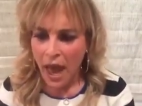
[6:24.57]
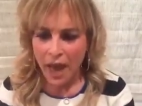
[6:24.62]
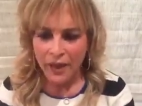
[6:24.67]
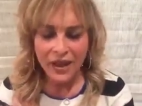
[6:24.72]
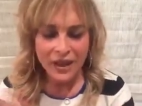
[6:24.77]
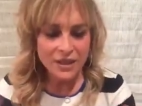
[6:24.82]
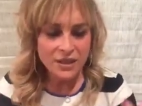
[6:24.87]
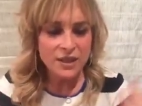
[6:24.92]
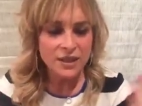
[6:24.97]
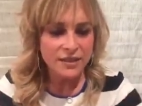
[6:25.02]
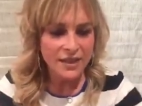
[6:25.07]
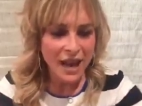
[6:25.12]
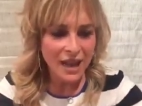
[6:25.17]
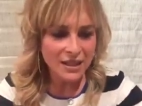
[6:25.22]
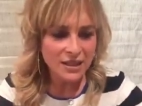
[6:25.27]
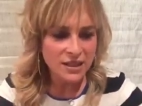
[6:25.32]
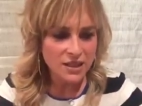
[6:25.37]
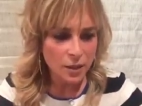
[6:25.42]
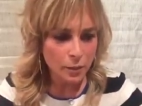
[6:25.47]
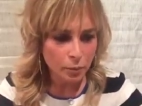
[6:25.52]
That's,
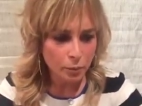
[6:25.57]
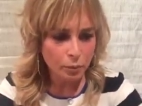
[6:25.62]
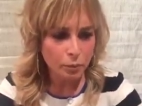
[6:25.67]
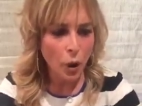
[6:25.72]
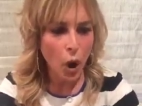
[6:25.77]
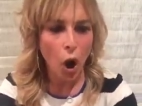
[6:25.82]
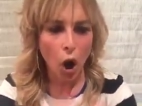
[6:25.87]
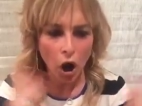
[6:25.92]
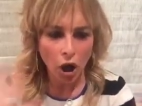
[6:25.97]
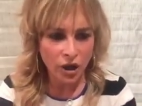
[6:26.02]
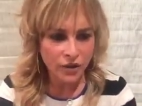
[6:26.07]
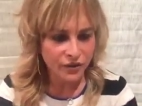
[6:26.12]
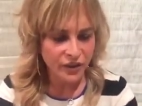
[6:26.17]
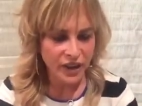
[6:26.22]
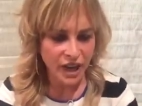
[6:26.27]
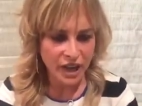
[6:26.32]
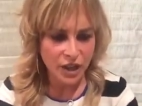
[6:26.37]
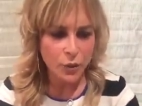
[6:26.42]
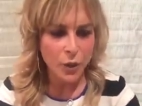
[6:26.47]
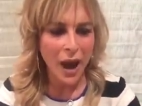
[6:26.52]
that's part of
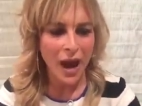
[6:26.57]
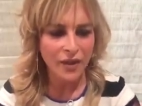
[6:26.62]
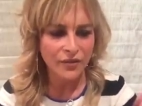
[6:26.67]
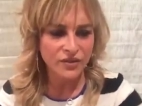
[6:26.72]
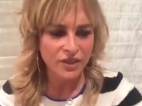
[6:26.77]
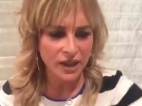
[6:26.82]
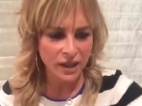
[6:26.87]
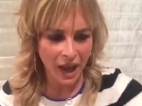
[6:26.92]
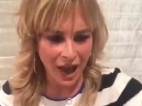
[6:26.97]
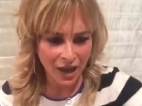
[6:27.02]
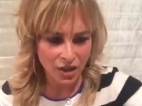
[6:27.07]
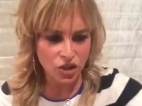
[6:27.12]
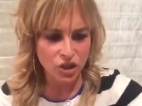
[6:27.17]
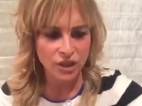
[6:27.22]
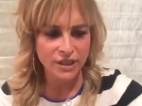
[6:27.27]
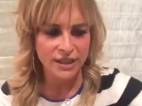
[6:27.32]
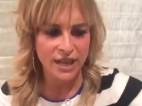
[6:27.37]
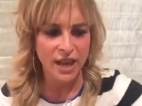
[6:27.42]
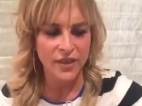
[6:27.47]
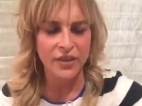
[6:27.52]
it. And you have to
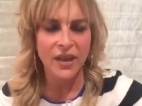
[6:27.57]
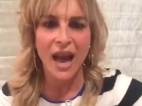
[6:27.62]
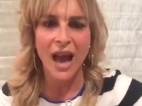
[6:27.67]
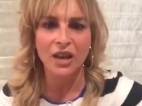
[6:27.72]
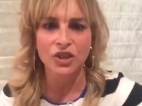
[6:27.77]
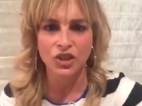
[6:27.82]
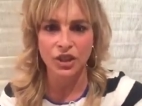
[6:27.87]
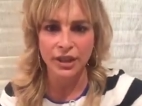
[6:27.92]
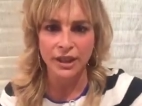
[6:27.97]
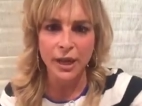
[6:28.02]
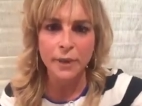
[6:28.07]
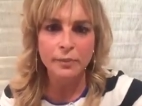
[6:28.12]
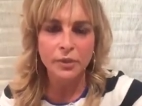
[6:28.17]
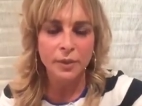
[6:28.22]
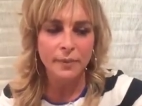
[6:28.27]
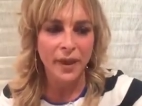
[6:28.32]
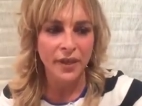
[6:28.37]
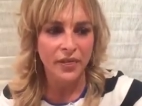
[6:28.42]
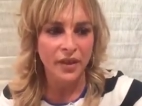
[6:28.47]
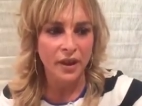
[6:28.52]
actually take the action and
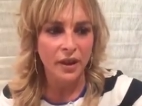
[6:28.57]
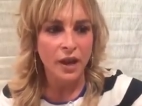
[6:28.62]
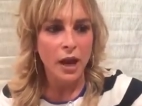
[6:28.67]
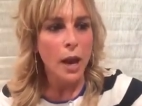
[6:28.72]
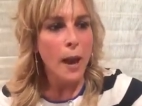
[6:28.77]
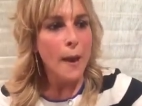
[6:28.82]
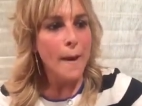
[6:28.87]
implement it.